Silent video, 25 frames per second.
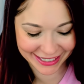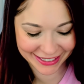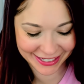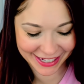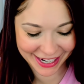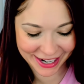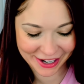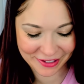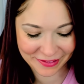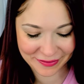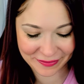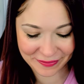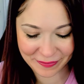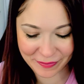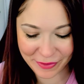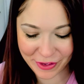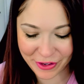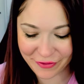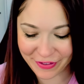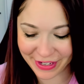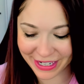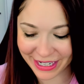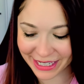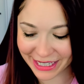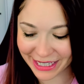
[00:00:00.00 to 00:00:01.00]
Okay,
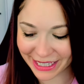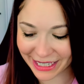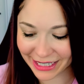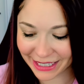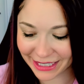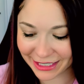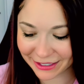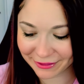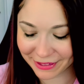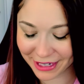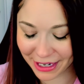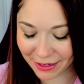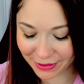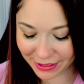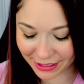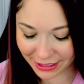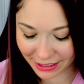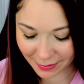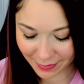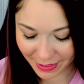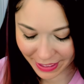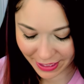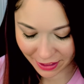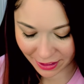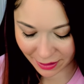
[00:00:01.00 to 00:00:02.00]
moving things around a
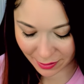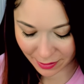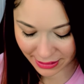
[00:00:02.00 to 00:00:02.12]
little bit on